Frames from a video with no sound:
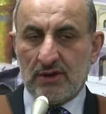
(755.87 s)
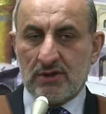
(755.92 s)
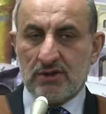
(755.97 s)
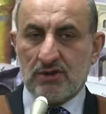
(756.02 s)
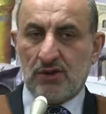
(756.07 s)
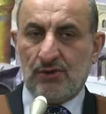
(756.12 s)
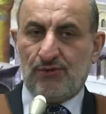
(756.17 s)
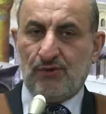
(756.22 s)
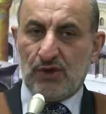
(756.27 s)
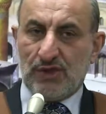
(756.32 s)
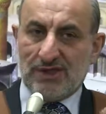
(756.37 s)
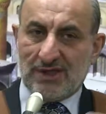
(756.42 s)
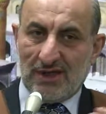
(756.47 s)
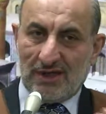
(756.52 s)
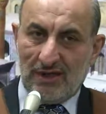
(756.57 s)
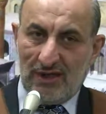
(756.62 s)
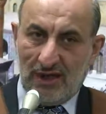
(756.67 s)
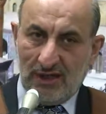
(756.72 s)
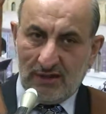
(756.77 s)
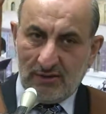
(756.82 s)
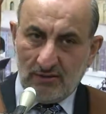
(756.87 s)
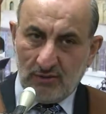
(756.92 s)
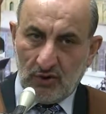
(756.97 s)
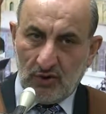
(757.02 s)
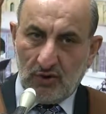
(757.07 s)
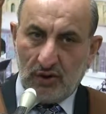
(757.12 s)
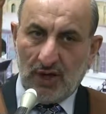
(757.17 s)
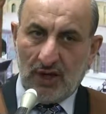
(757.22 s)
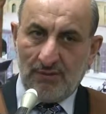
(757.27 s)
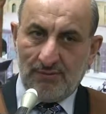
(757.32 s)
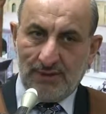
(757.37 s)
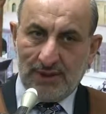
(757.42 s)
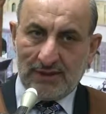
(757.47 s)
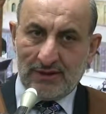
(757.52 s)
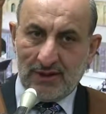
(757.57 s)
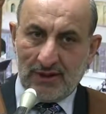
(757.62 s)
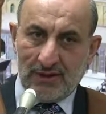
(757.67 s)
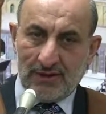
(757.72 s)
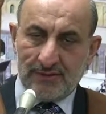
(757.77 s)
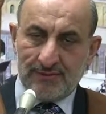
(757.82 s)
So if we study it more and
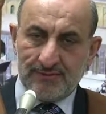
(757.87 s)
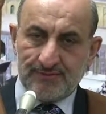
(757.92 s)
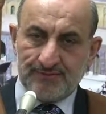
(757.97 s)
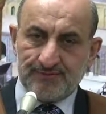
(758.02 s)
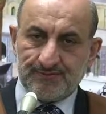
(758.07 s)
better,